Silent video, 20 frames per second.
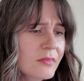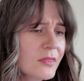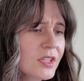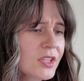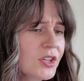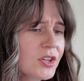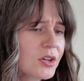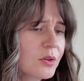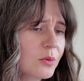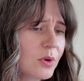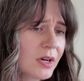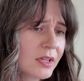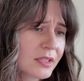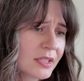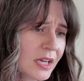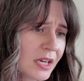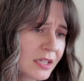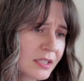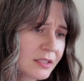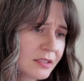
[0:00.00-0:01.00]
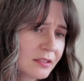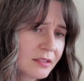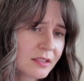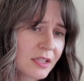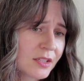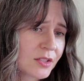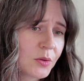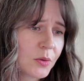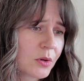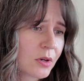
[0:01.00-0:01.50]
You don't want that.
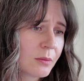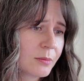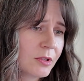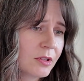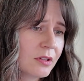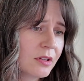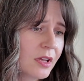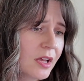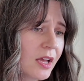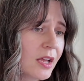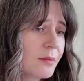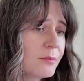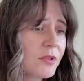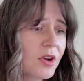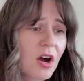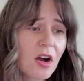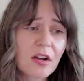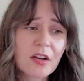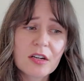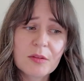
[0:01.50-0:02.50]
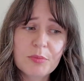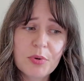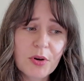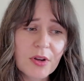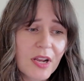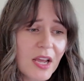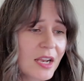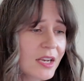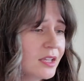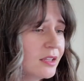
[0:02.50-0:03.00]
That's horrible. I'm not gonna
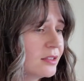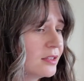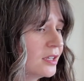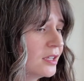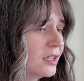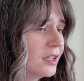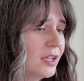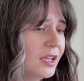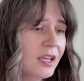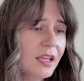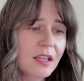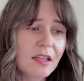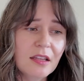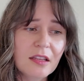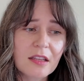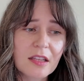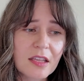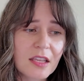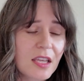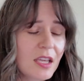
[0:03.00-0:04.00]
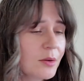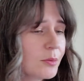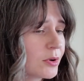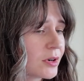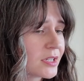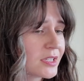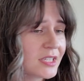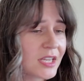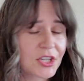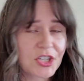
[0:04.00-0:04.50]
put anything in the
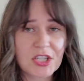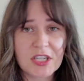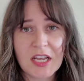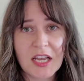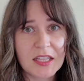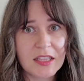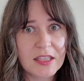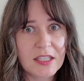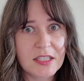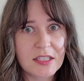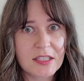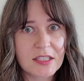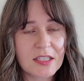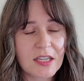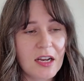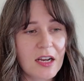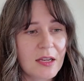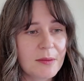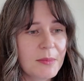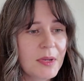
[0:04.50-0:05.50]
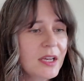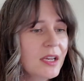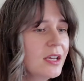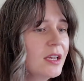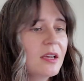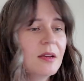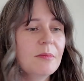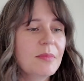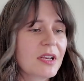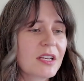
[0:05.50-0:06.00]
keyword section at this time
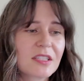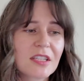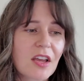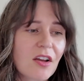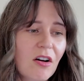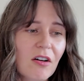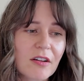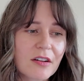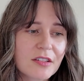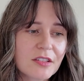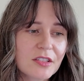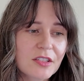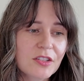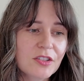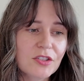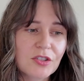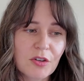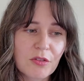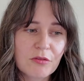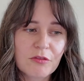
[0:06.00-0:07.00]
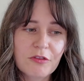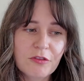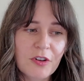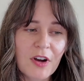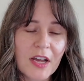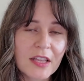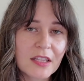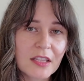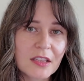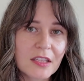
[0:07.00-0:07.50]
because I honestly don't
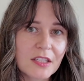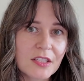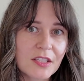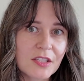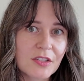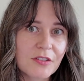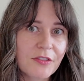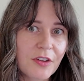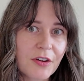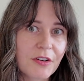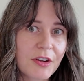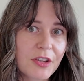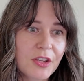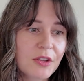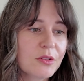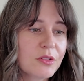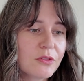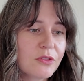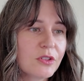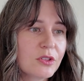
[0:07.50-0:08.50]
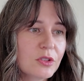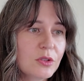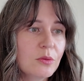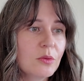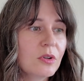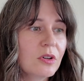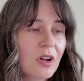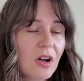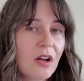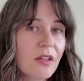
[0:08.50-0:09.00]
find that this is a very useful
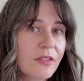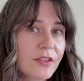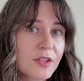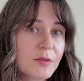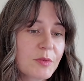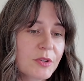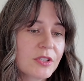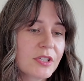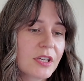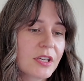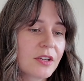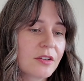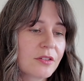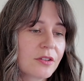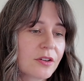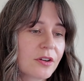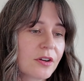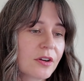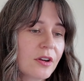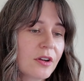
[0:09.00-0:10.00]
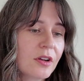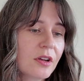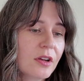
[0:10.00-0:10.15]
tool on this particular